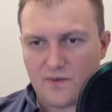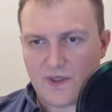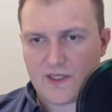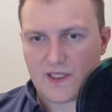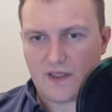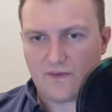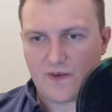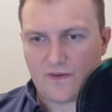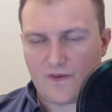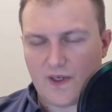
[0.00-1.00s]
receive
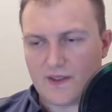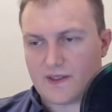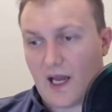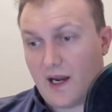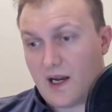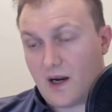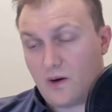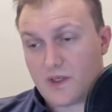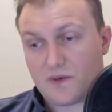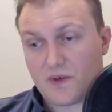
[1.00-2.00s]
your funds, I
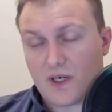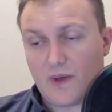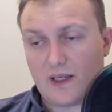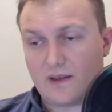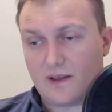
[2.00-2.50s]
always recommend,